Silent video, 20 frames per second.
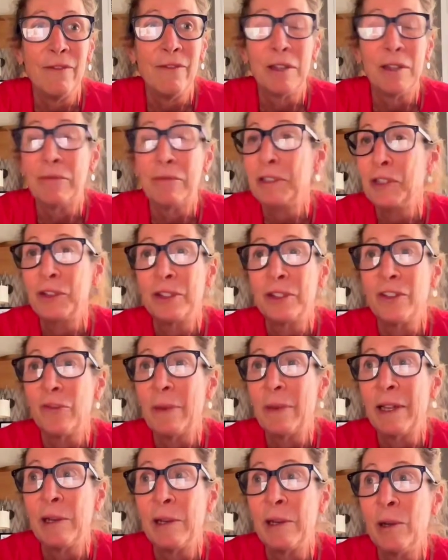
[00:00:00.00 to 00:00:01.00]
three children of
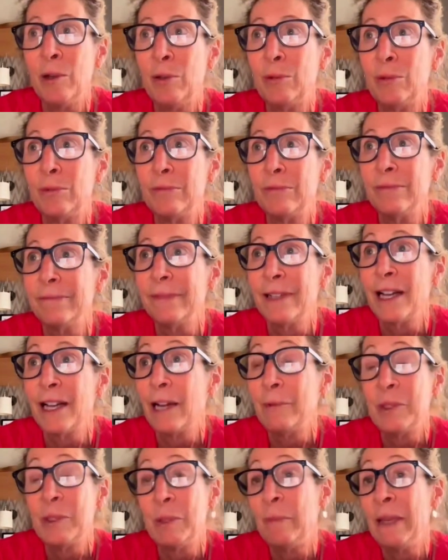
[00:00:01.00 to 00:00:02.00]
my own i
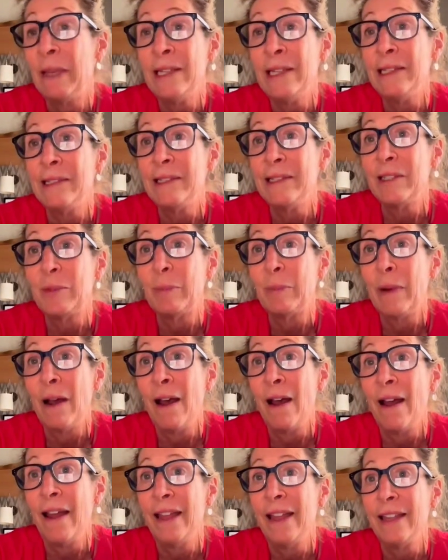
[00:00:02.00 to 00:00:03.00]
was amazed
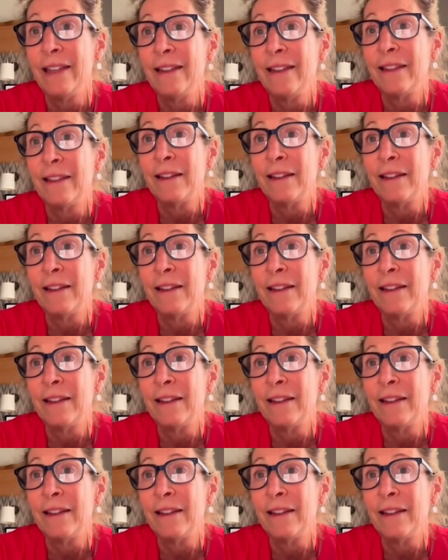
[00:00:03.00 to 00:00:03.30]
by the